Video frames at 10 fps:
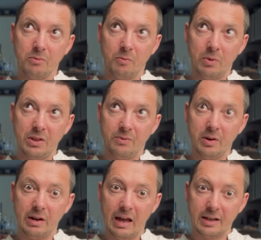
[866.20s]
with the
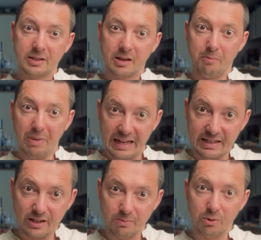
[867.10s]
very last
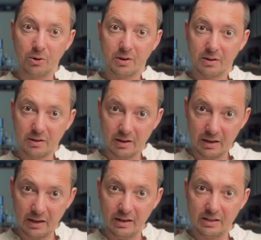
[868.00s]
completed book
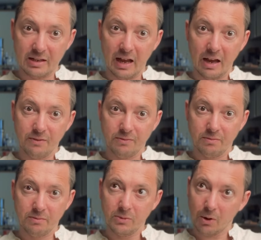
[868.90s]
in his life,
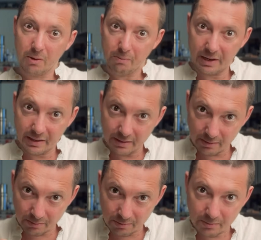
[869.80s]
not completed
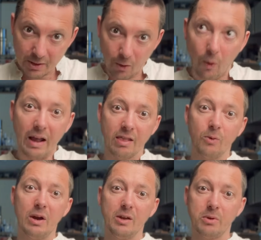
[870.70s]
in quite
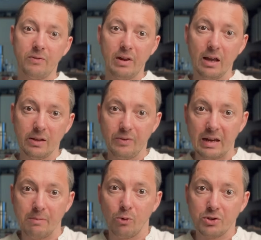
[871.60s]
the way he would have liked if he'd had more